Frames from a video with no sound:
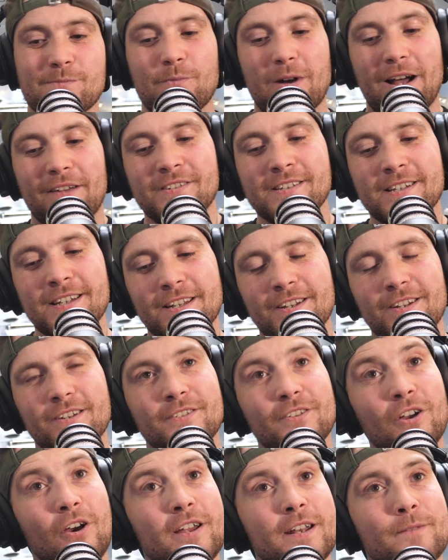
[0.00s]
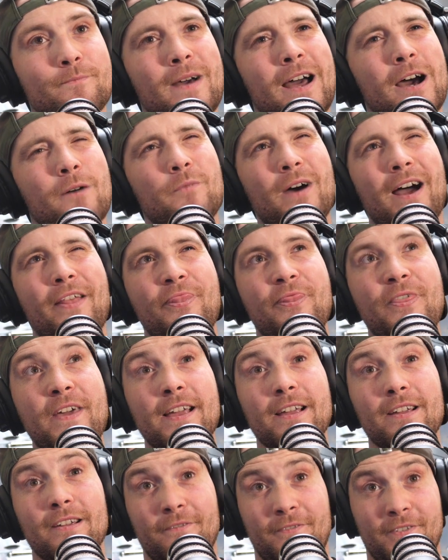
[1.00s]
But I've seen you dotted about. But I
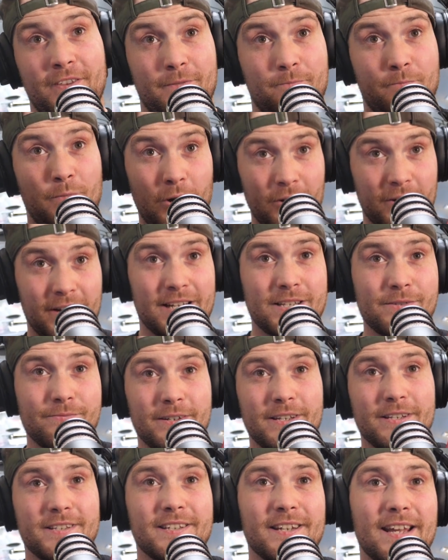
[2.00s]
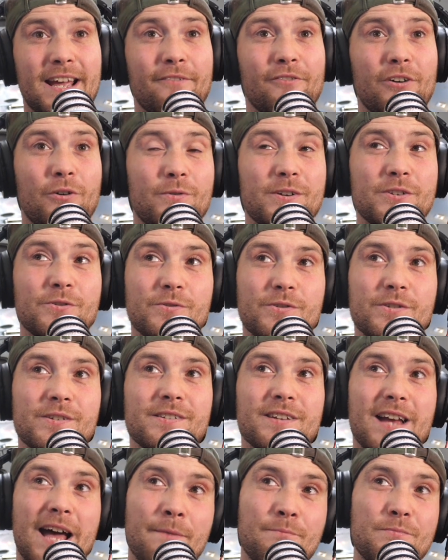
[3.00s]
think for the podcast we did together, which
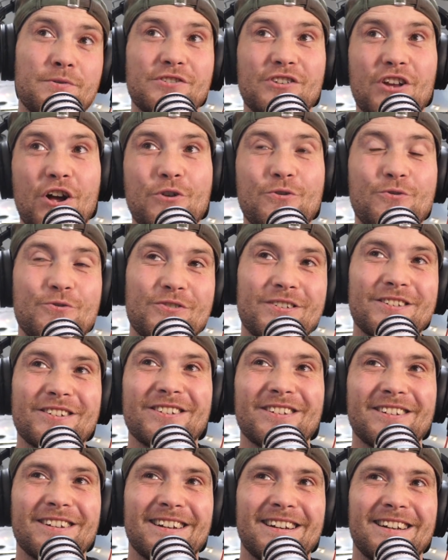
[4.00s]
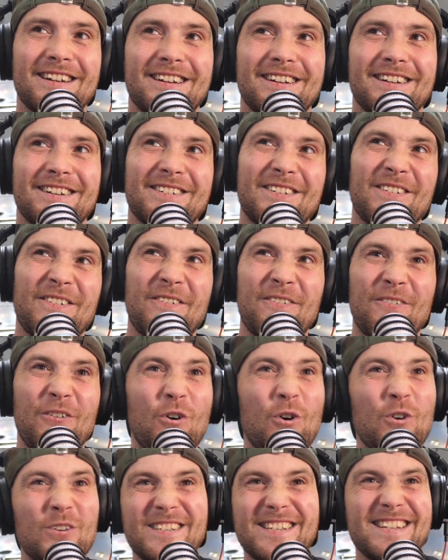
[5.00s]
was episode
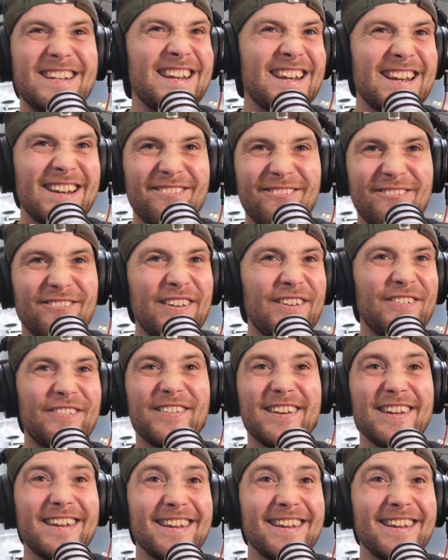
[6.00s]
14, 15.